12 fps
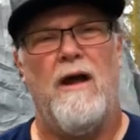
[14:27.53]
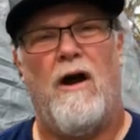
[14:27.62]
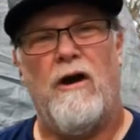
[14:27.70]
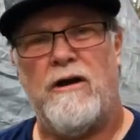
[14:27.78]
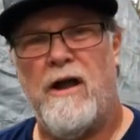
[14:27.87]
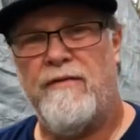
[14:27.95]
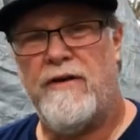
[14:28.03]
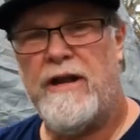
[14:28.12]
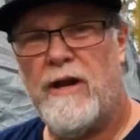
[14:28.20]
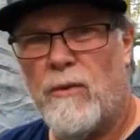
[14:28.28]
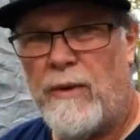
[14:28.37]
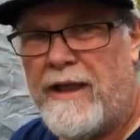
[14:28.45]
our cover
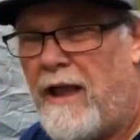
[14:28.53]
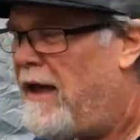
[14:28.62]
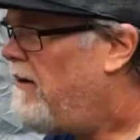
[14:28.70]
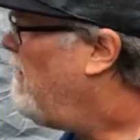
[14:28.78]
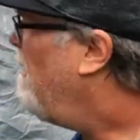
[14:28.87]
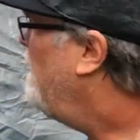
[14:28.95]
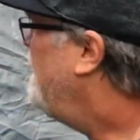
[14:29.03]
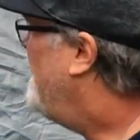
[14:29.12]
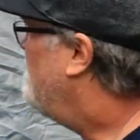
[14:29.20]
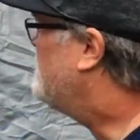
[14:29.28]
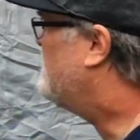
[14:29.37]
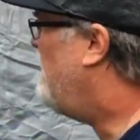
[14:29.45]
here we got on
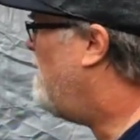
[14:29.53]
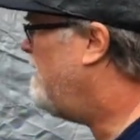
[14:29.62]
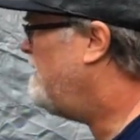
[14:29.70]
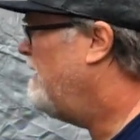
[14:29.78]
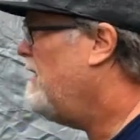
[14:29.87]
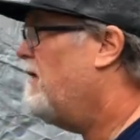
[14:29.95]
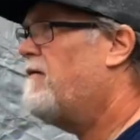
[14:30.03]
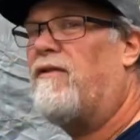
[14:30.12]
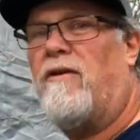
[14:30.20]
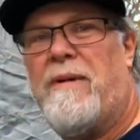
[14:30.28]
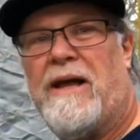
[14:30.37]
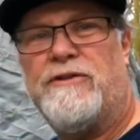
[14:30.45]
Amazon
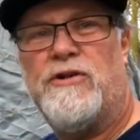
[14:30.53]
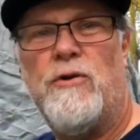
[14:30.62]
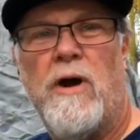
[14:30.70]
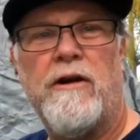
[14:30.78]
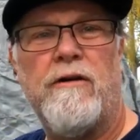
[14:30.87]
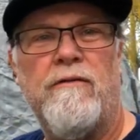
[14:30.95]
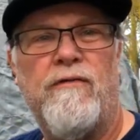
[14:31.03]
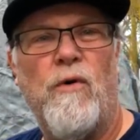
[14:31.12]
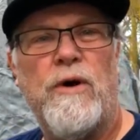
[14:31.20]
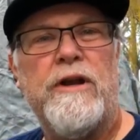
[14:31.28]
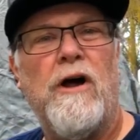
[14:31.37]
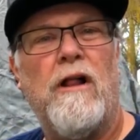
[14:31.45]
for about
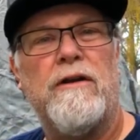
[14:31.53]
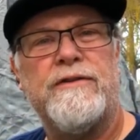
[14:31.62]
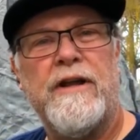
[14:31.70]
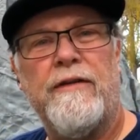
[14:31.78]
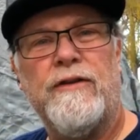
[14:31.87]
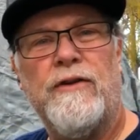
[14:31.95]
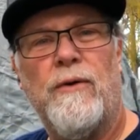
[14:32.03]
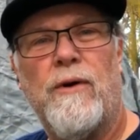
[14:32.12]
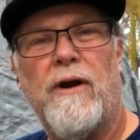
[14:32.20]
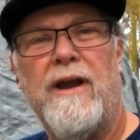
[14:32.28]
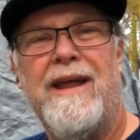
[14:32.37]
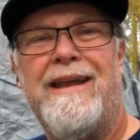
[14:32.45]
$240 out the
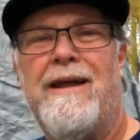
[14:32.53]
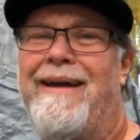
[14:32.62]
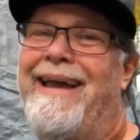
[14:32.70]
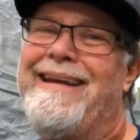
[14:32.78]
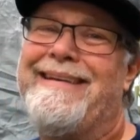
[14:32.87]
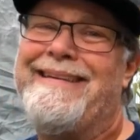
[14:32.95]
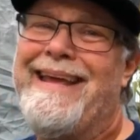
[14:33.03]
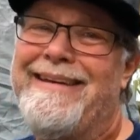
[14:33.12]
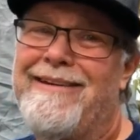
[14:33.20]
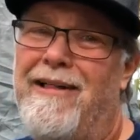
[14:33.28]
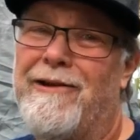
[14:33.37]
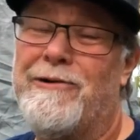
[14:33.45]
door. Now, I had a
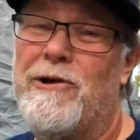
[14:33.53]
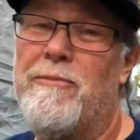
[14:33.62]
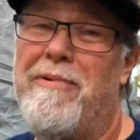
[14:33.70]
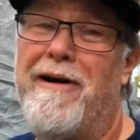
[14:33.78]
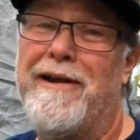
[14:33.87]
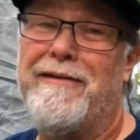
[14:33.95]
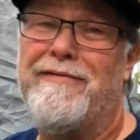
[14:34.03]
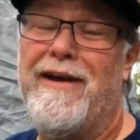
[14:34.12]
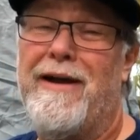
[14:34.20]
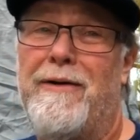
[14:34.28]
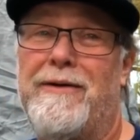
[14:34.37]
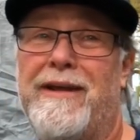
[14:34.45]
$10 coupon I
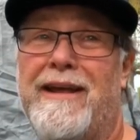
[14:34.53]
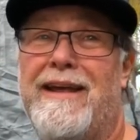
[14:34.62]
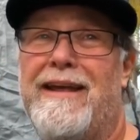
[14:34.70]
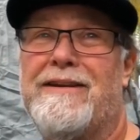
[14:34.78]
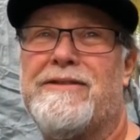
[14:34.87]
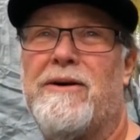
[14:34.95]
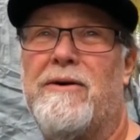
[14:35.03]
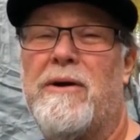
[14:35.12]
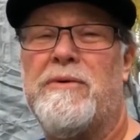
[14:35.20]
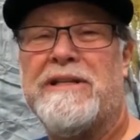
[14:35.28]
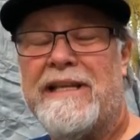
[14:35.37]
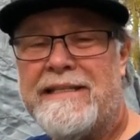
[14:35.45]
found, so
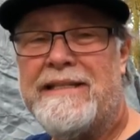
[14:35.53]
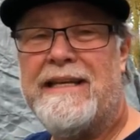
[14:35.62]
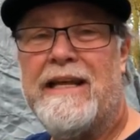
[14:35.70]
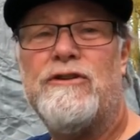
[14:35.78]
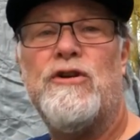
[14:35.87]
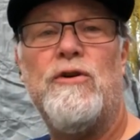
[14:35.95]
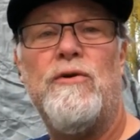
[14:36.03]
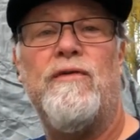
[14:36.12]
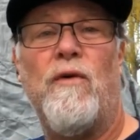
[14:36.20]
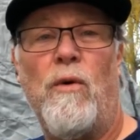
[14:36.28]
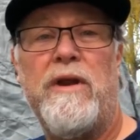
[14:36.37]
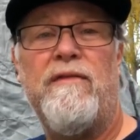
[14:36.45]
it was listed at
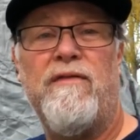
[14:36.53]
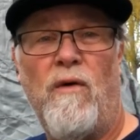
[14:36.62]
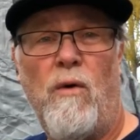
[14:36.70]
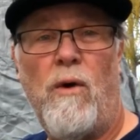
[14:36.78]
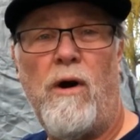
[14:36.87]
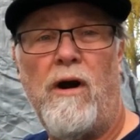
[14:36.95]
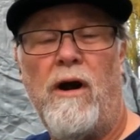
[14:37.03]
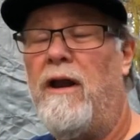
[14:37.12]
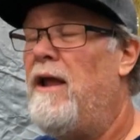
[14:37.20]
$244,